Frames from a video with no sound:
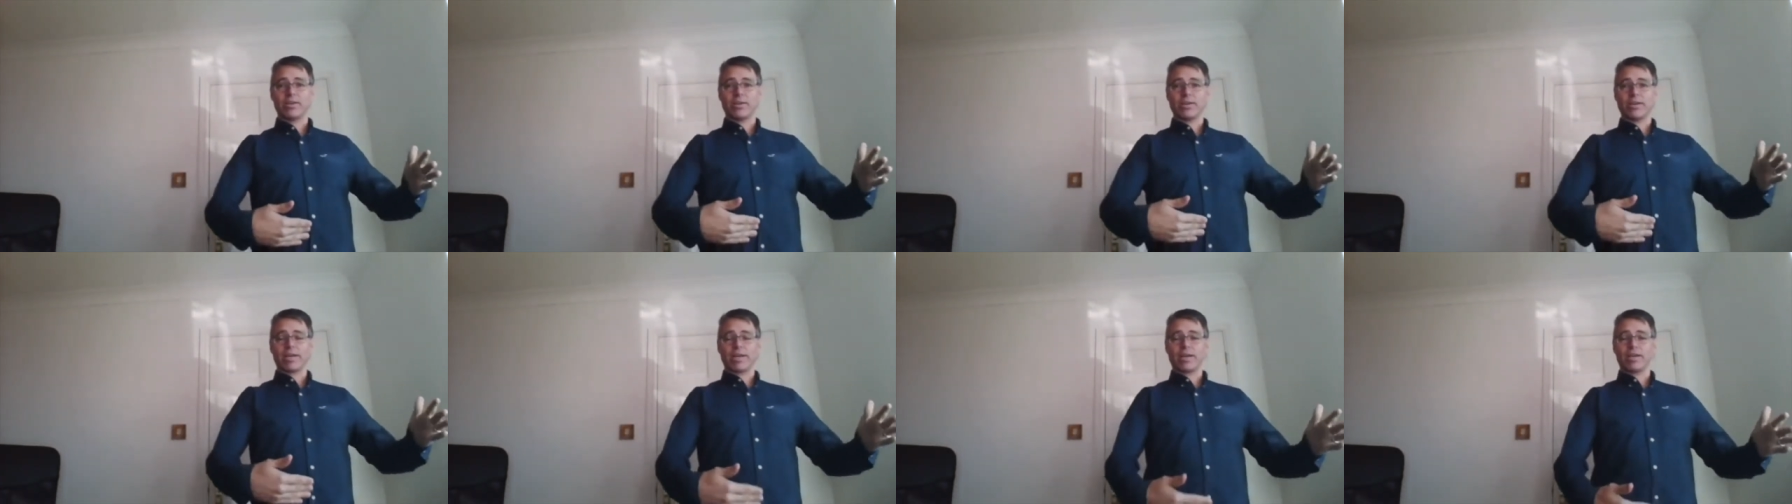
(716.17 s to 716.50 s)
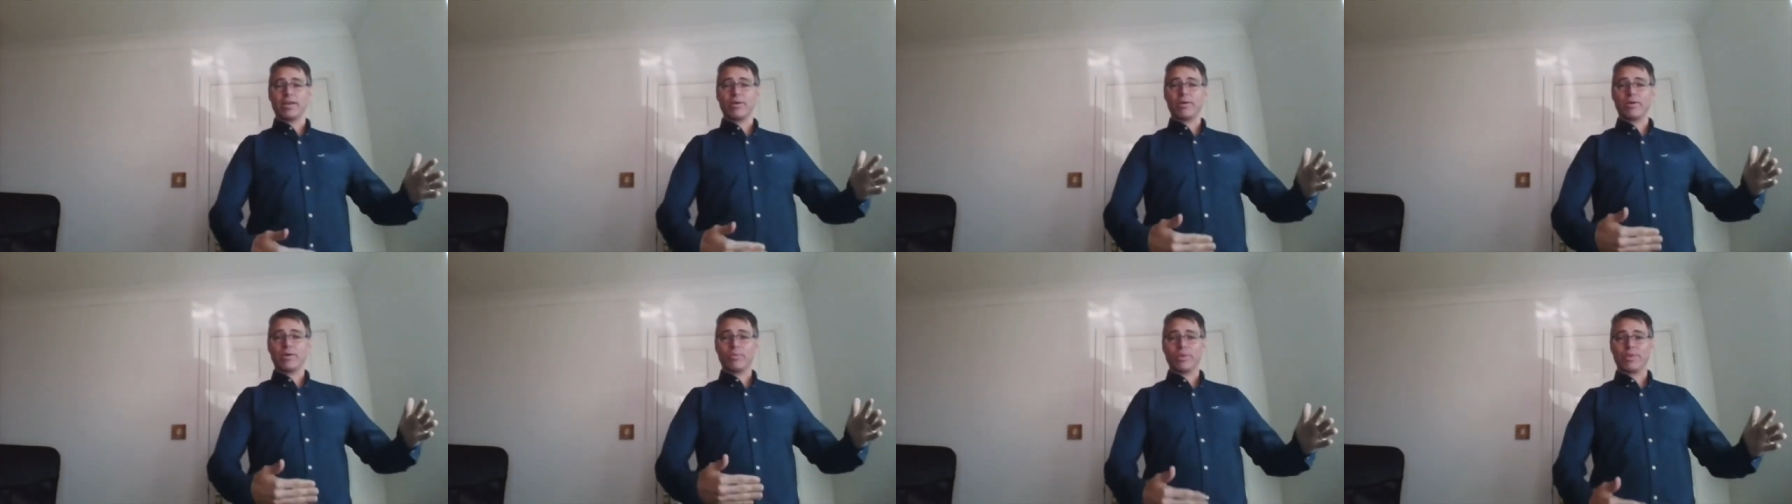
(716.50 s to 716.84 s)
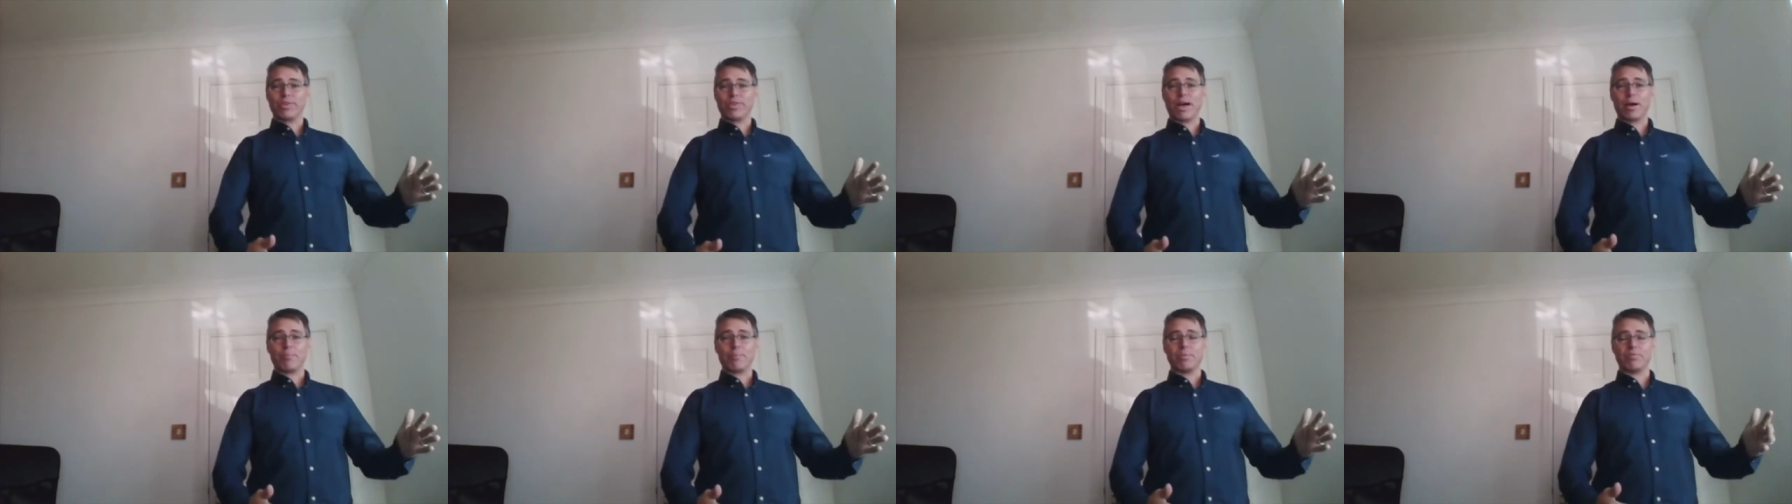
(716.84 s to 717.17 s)
okay, with
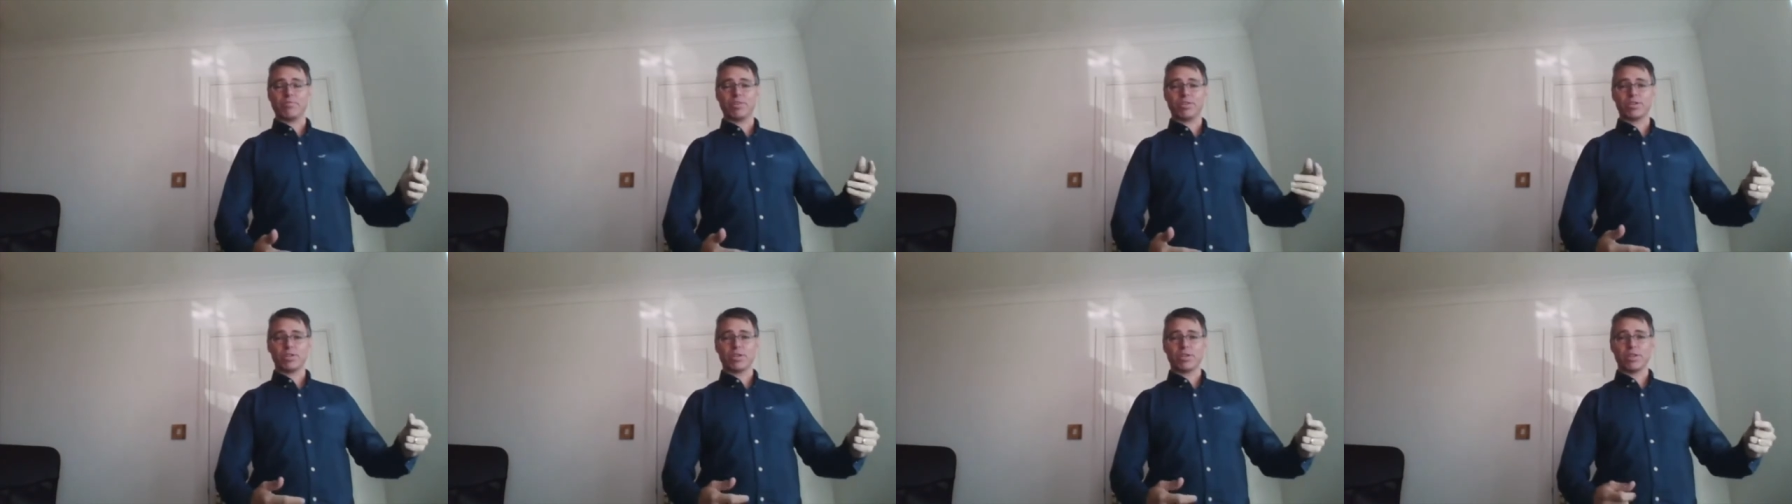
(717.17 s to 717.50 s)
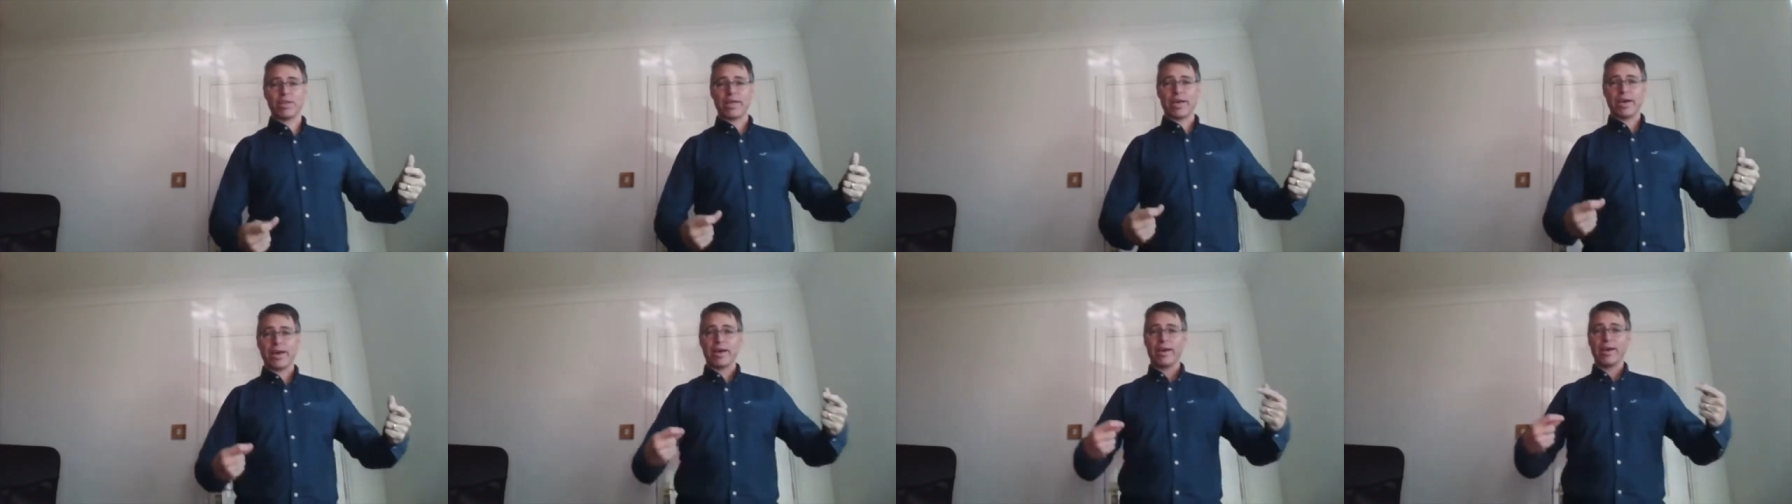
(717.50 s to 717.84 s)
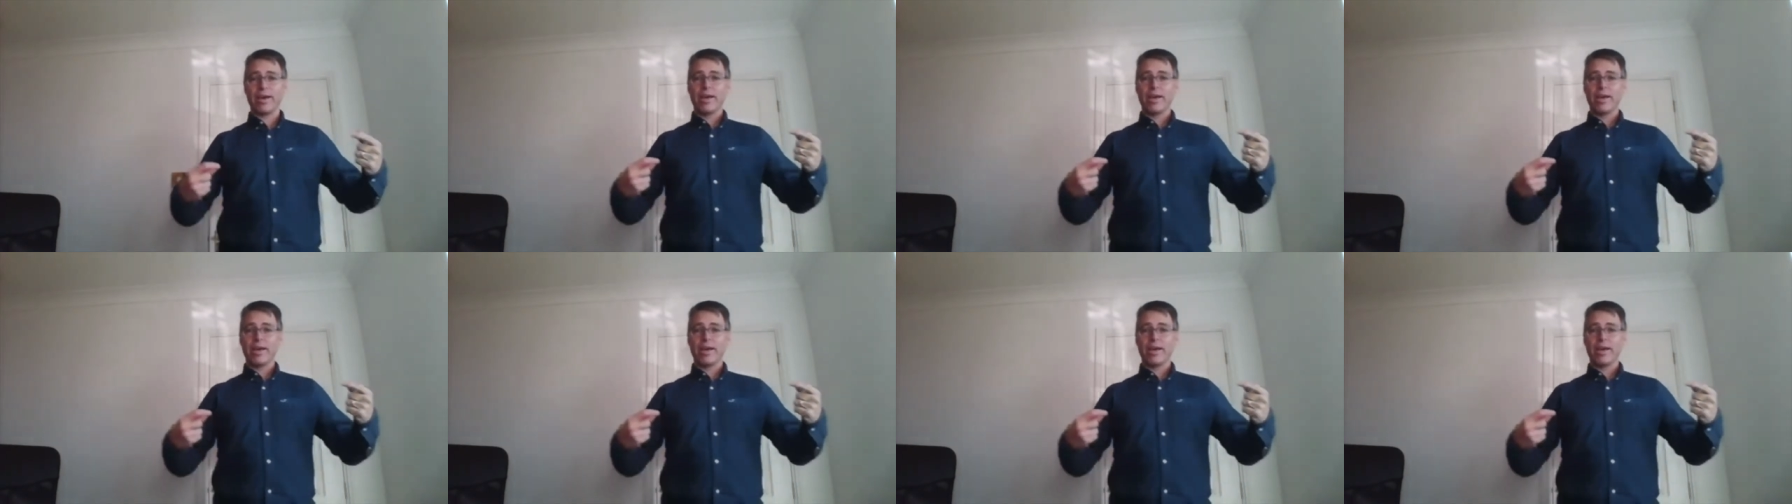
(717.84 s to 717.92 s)
that position there.